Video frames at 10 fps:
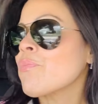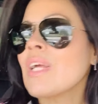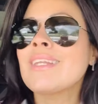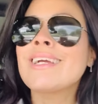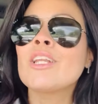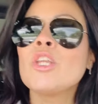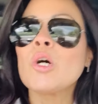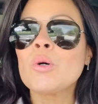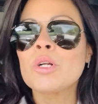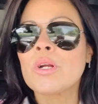like a
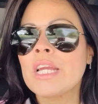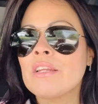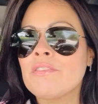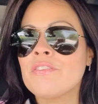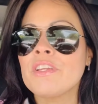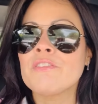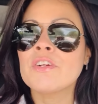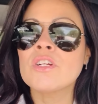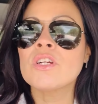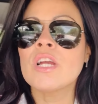low-grade fever,